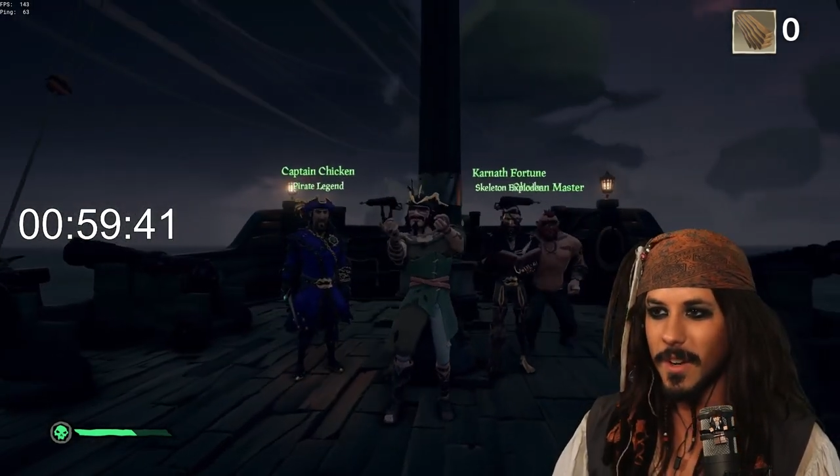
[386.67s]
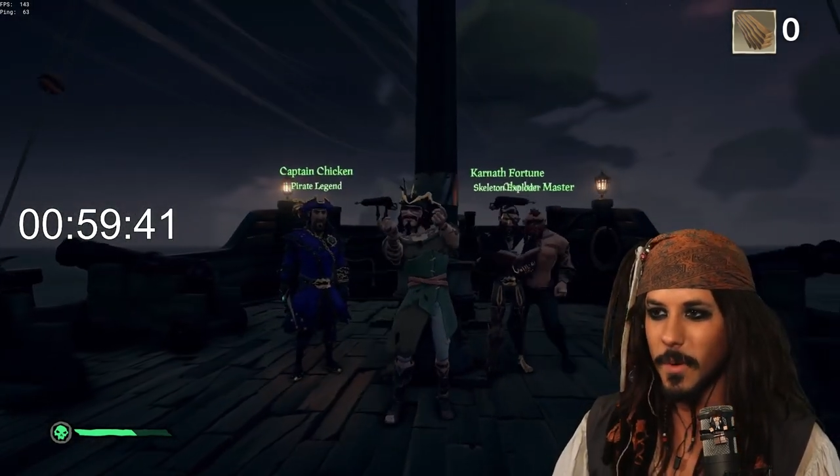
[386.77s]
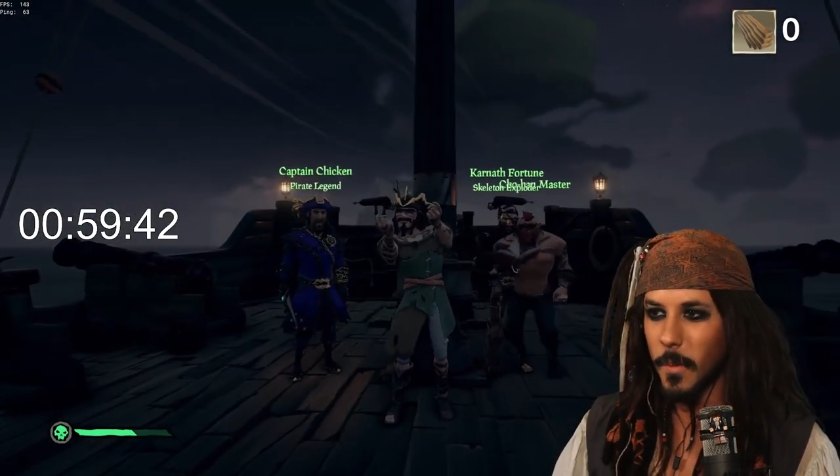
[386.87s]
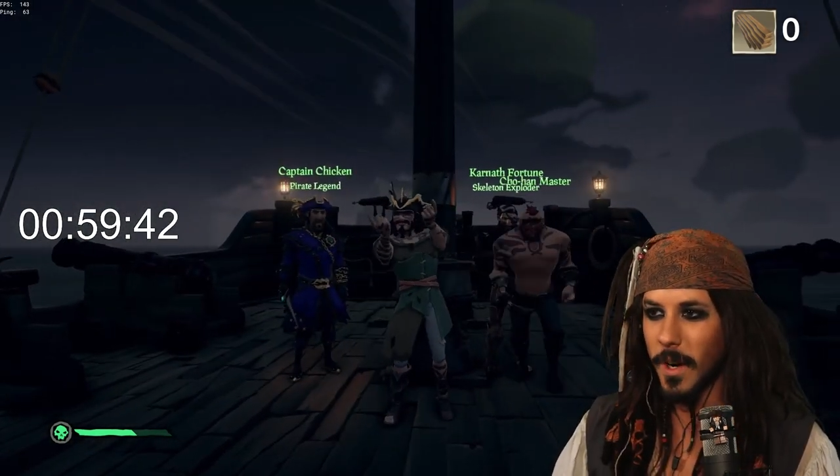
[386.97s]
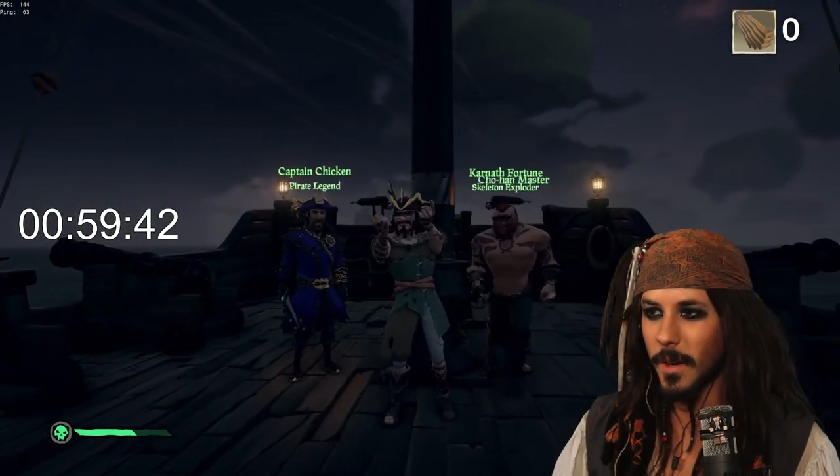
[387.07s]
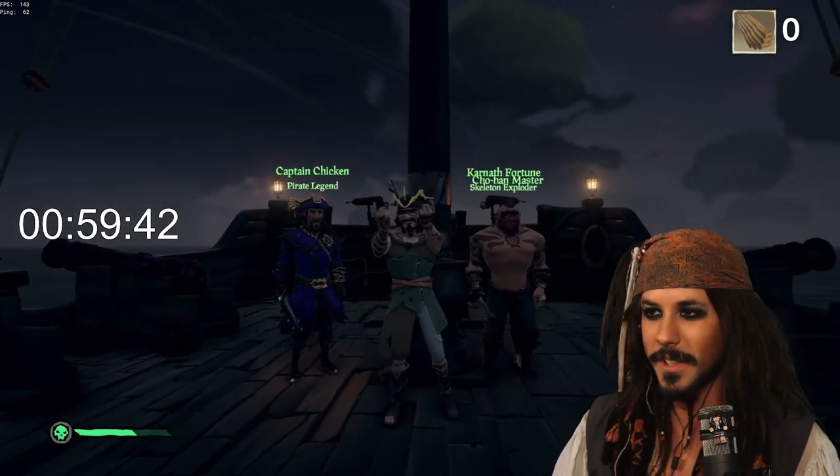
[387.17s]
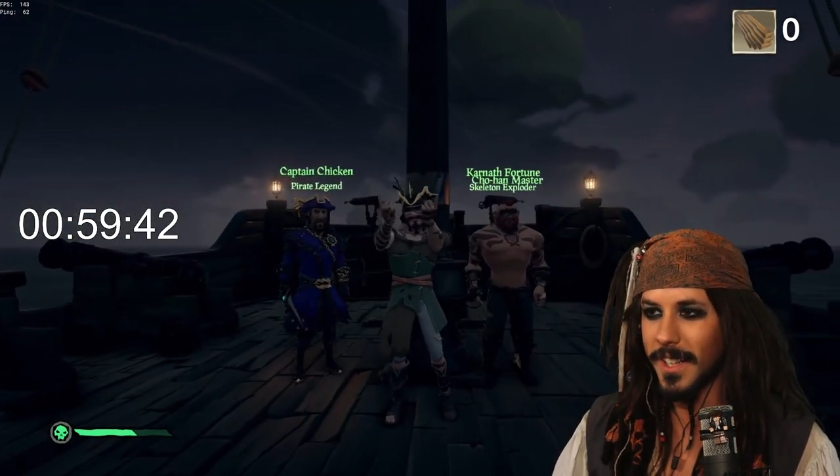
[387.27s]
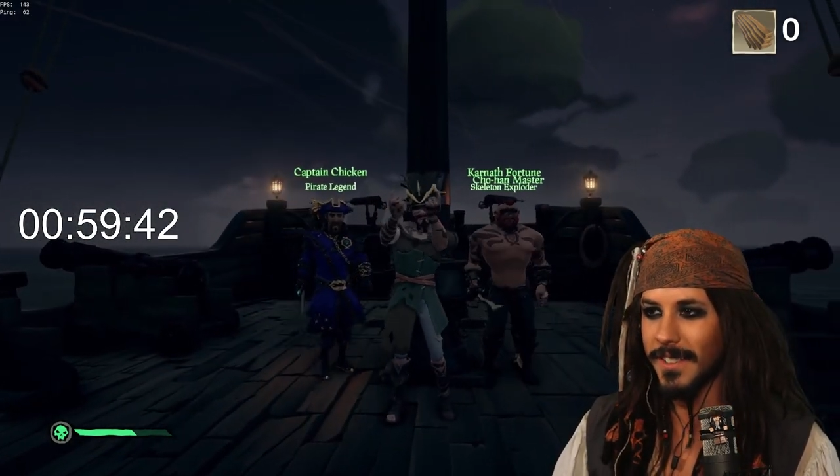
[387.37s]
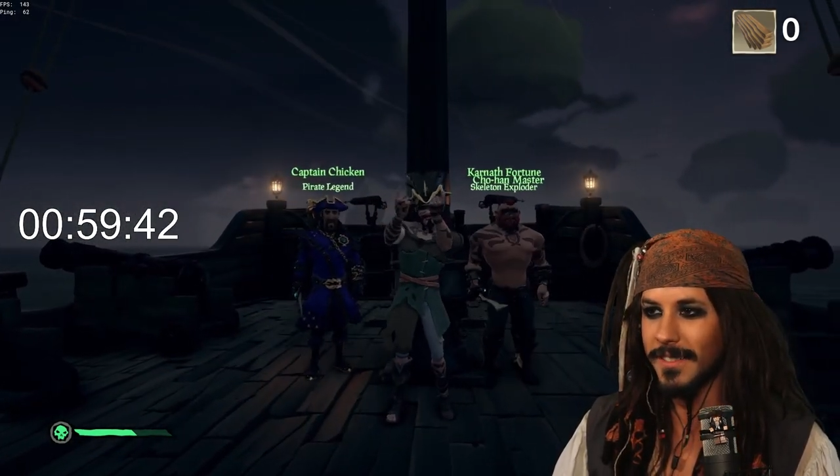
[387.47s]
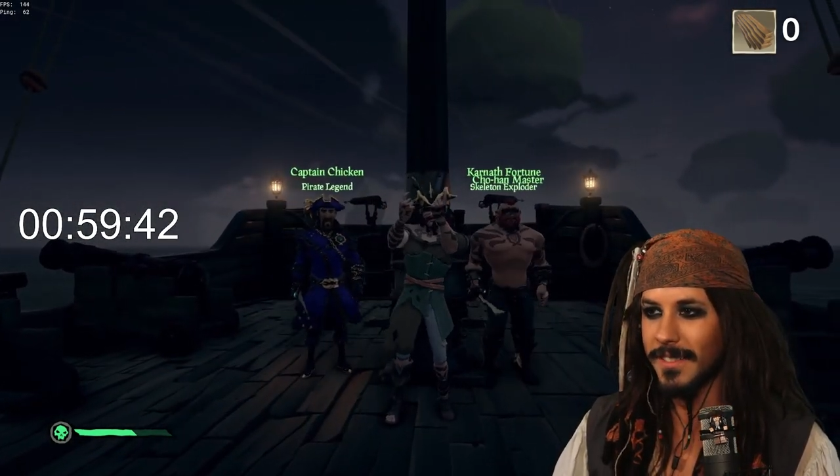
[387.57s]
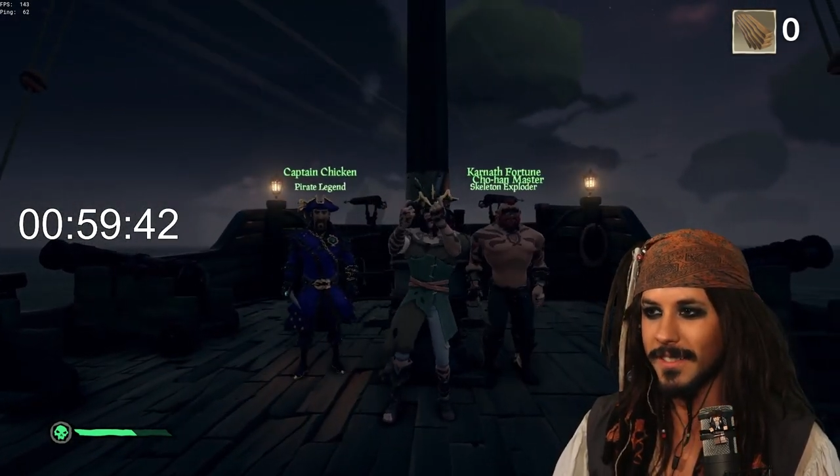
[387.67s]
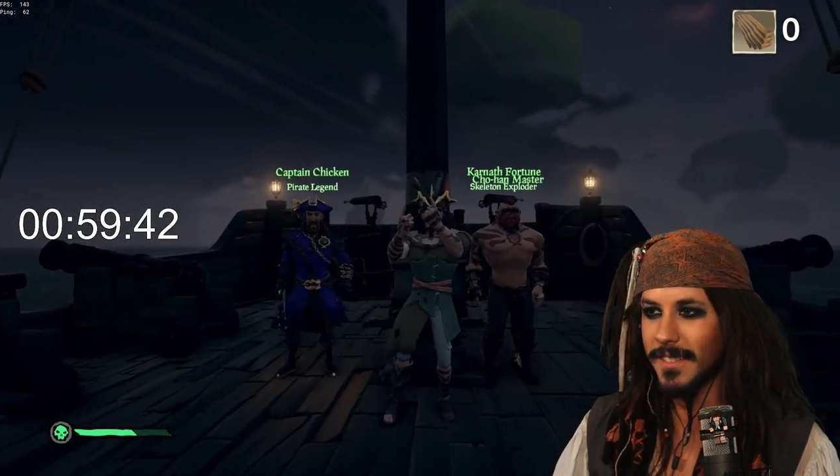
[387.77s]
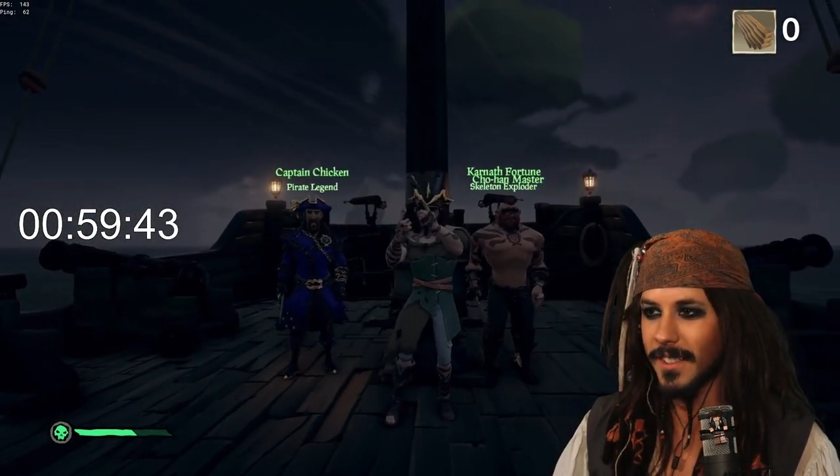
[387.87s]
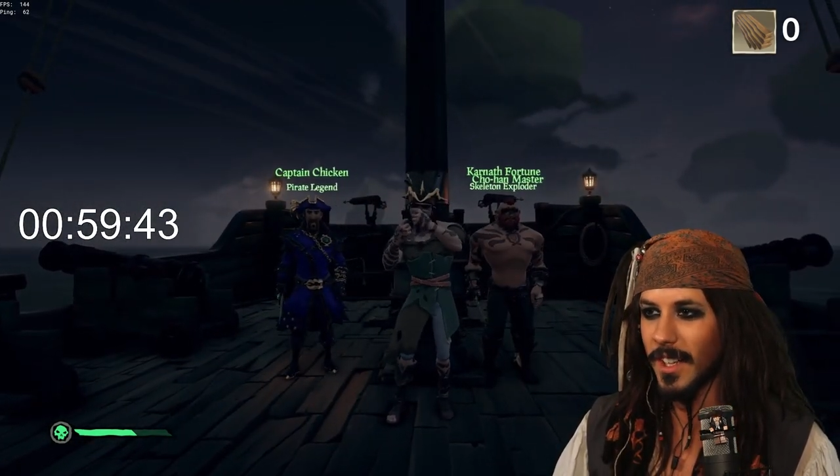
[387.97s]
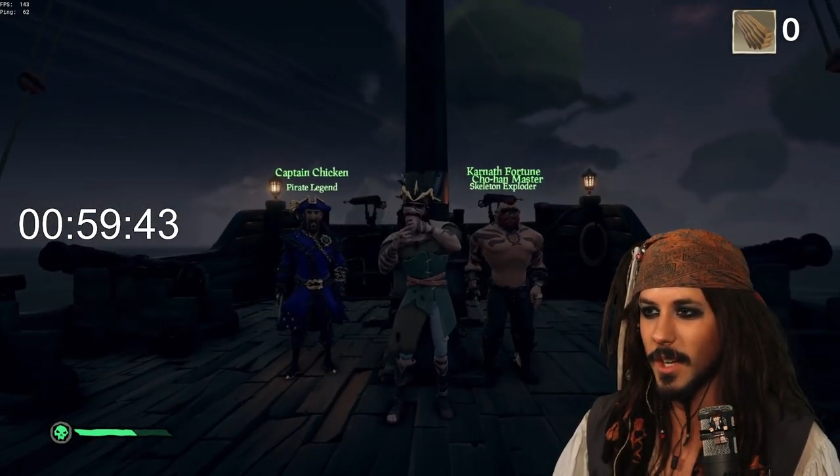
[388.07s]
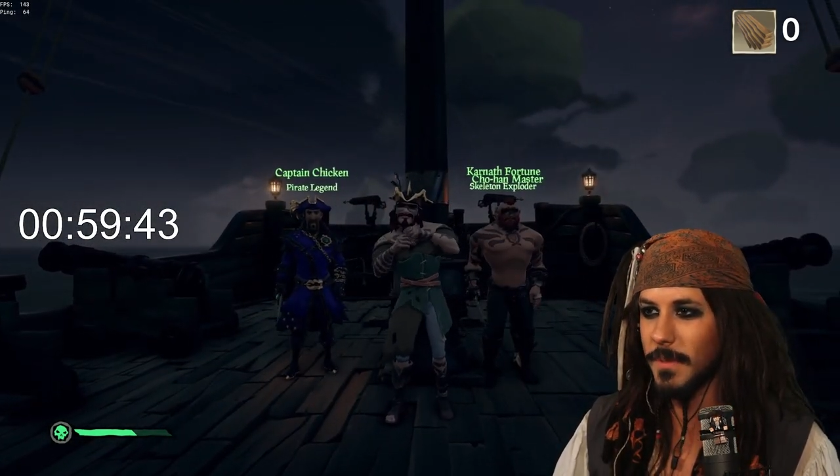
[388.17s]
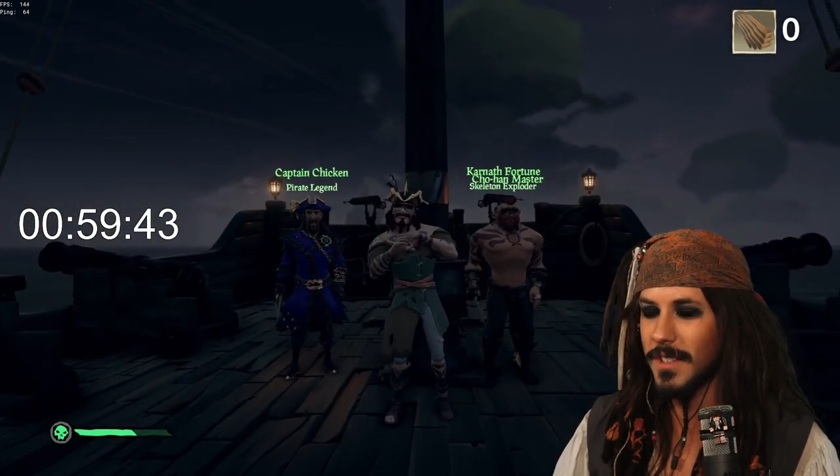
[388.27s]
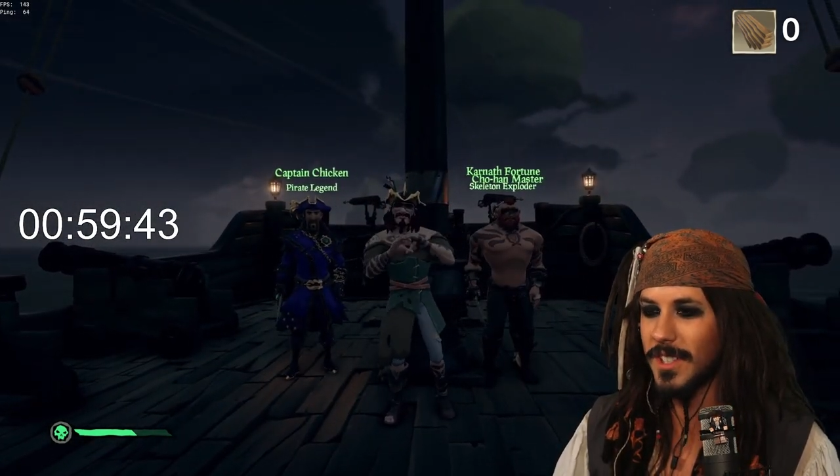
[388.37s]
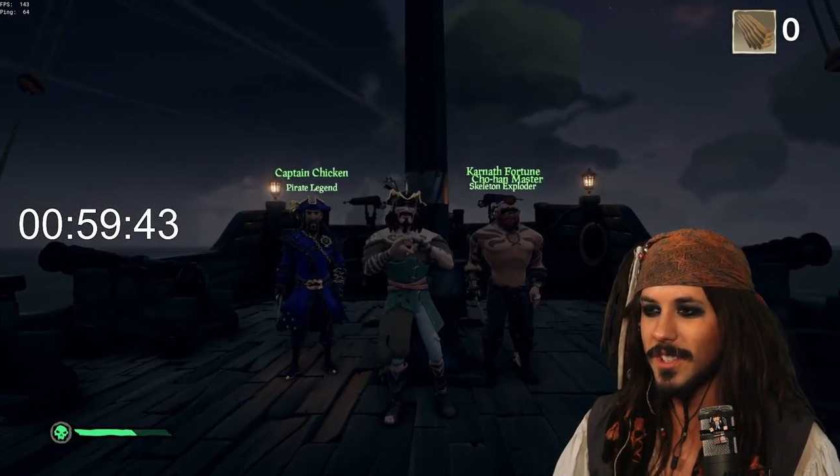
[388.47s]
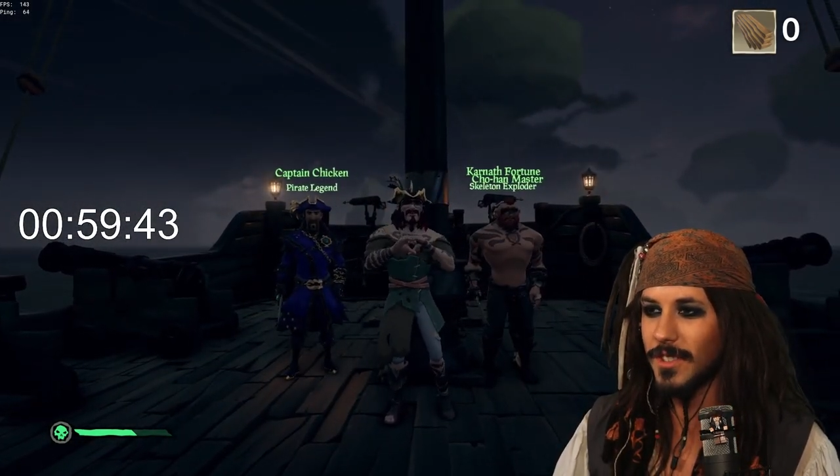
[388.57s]
Well done. Oh, you
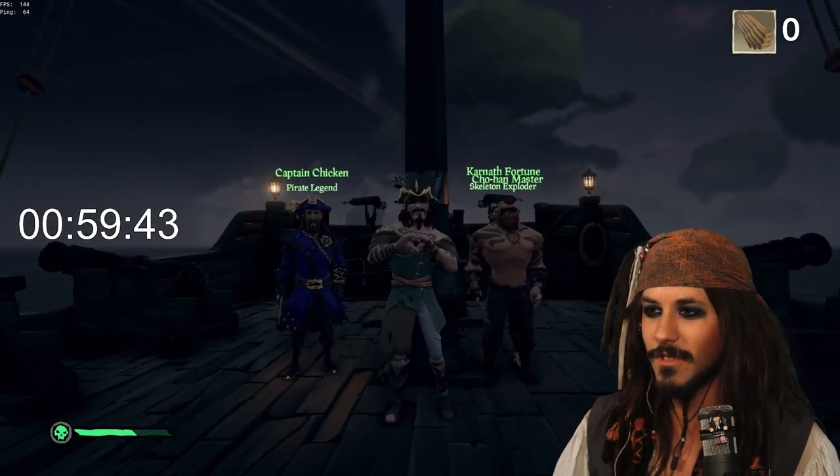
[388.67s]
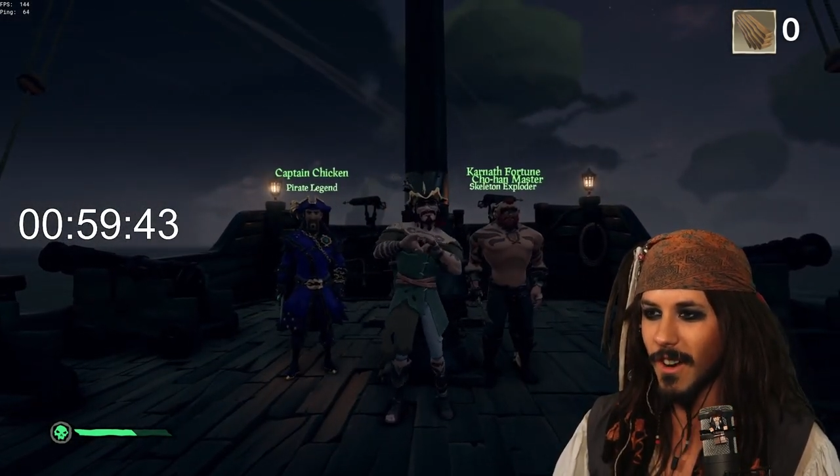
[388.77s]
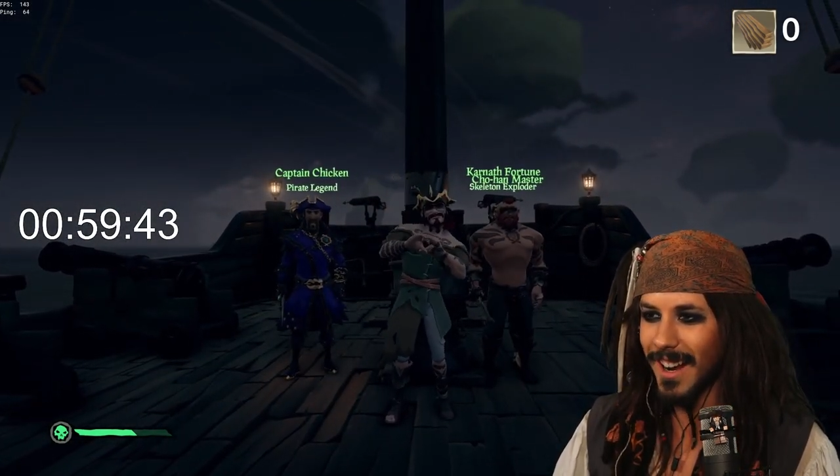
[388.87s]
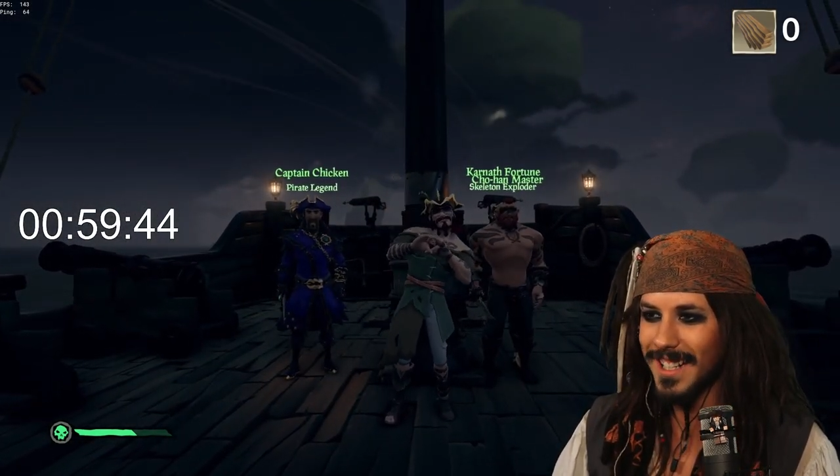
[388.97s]
just stood right in,